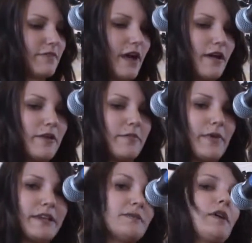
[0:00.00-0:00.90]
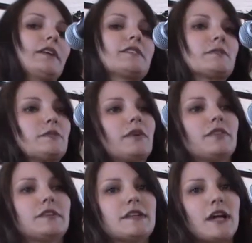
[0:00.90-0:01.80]
um, as well as throughout
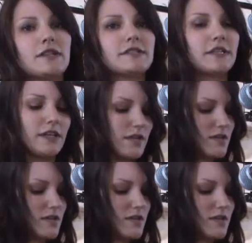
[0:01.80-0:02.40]
the entire city.